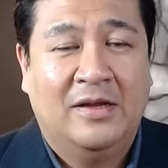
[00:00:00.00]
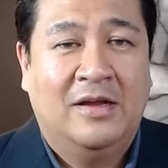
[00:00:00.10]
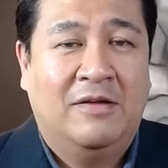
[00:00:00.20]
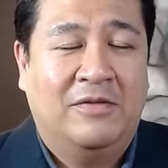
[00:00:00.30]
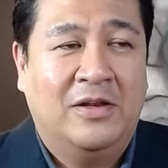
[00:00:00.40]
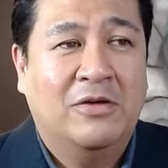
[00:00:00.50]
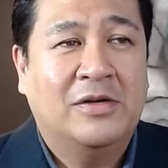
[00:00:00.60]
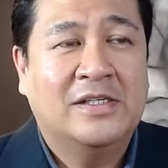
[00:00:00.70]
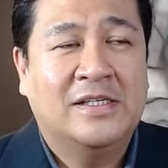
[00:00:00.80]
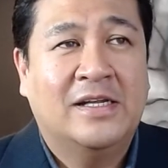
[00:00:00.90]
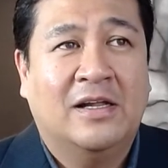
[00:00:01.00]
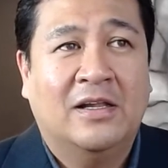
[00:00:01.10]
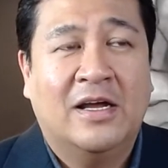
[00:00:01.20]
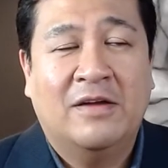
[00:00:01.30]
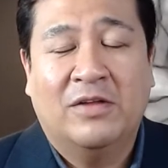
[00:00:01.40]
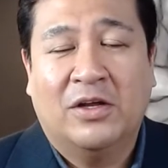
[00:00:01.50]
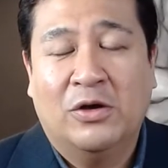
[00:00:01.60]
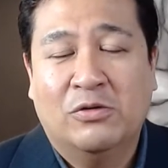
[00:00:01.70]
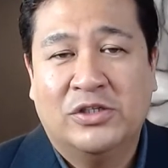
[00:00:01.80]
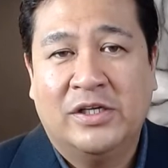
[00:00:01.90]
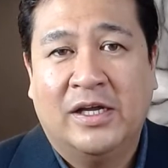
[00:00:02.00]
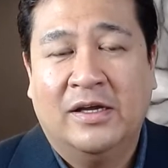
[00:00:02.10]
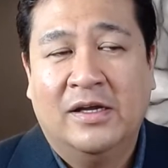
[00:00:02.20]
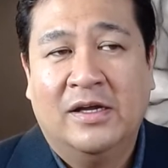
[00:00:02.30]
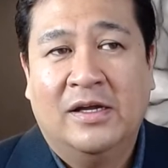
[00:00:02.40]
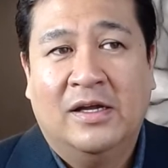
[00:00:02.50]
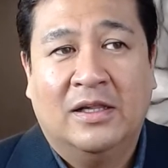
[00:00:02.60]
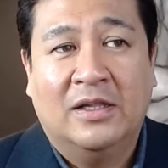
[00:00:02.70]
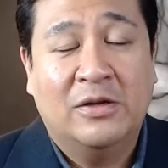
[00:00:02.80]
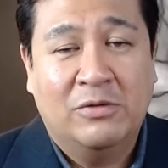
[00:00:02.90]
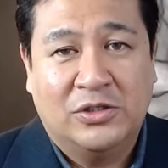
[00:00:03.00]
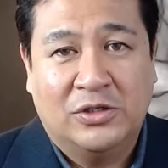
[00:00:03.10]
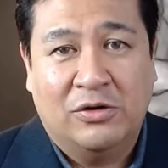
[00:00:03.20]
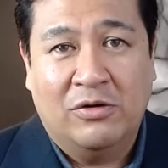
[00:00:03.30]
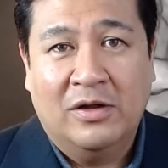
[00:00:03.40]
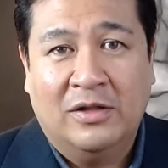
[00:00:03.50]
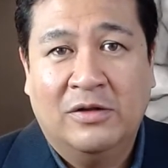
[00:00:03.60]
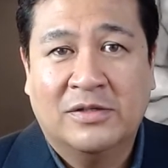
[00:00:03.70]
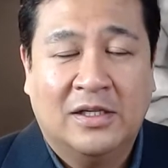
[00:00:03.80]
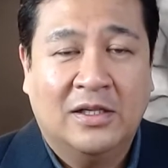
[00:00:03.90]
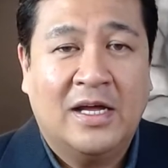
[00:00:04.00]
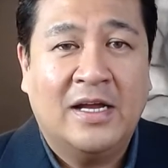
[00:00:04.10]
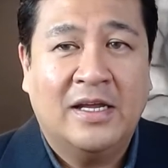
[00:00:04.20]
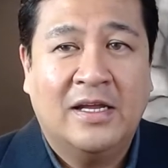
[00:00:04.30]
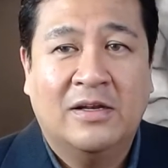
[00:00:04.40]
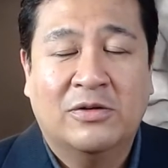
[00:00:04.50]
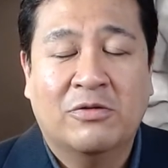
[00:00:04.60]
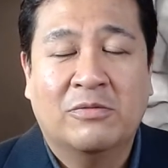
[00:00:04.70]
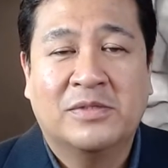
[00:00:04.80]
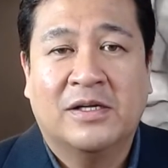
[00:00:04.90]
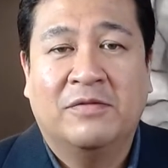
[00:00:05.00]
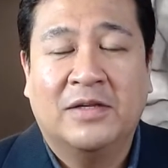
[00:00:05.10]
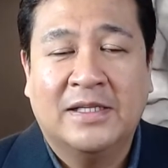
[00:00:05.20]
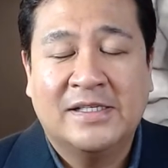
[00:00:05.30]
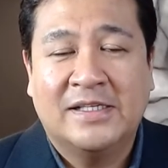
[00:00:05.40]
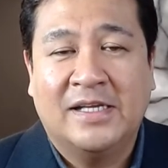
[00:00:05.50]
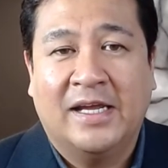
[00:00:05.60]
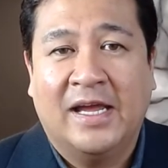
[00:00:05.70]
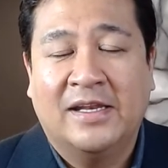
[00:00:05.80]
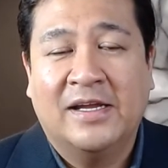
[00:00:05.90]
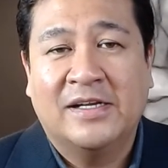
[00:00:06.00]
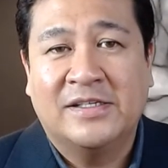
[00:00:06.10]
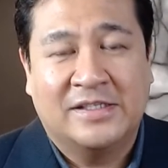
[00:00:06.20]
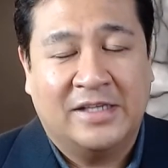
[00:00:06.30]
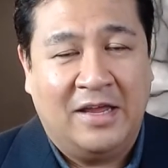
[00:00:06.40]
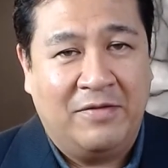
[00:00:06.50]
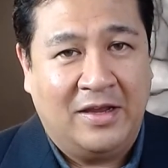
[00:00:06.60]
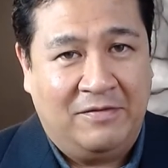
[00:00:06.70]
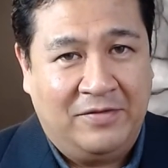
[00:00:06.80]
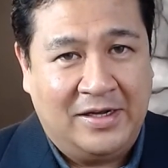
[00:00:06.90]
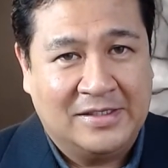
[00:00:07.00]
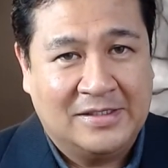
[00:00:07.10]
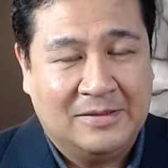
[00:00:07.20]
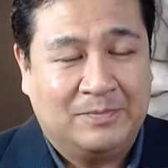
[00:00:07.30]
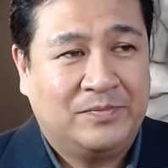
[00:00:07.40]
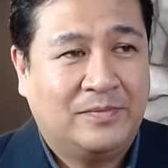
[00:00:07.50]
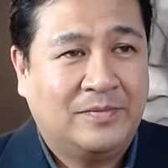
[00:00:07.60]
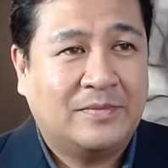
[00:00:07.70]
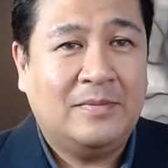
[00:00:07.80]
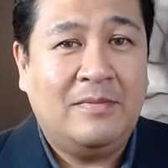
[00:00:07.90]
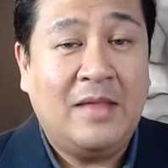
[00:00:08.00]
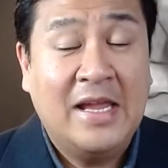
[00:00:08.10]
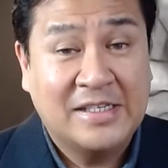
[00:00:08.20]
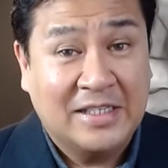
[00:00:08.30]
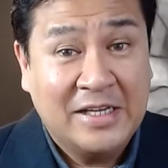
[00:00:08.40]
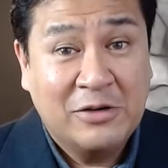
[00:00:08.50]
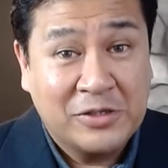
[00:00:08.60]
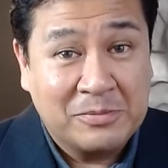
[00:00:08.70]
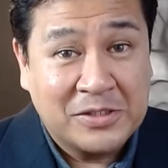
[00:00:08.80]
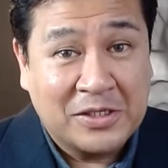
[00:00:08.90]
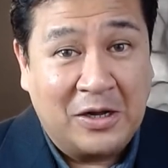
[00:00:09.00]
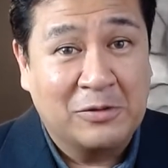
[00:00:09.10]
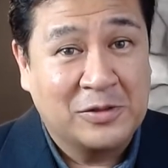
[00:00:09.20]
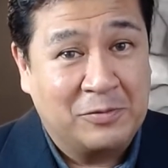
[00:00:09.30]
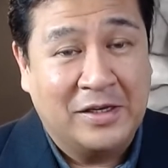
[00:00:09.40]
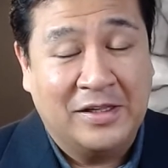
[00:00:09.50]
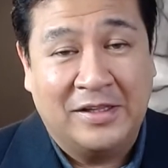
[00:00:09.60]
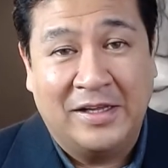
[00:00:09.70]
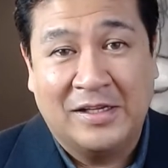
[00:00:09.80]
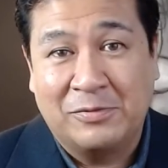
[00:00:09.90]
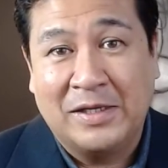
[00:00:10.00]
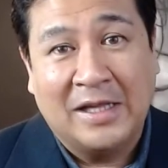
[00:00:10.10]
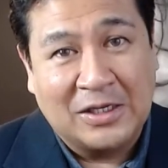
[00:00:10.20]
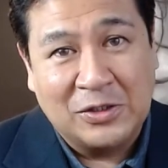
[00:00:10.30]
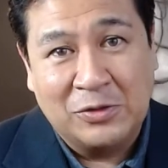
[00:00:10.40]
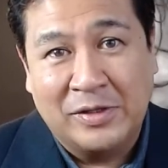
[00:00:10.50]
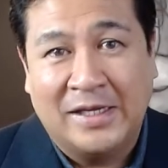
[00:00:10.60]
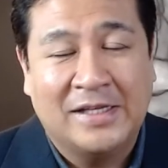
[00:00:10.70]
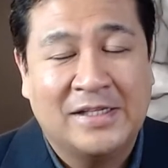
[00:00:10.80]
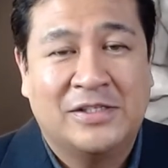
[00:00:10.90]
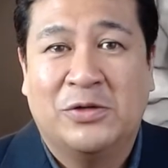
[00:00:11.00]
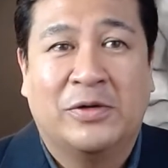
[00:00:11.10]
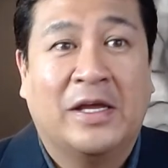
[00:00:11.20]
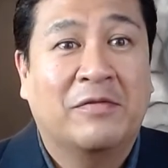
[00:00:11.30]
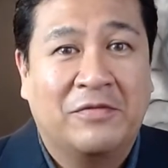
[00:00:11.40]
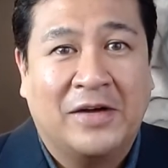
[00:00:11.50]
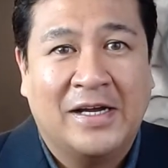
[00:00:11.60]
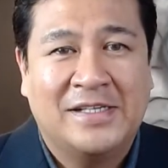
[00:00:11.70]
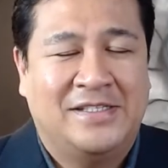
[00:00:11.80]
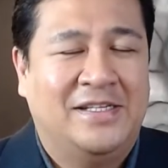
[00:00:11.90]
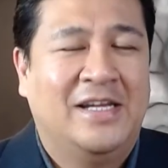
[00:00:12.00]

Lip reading: If you notice in a lot of the coaching literature, there's a lot in terms of listening and not just giving advice. As leadership scholars, one of the things we like doing is to give advice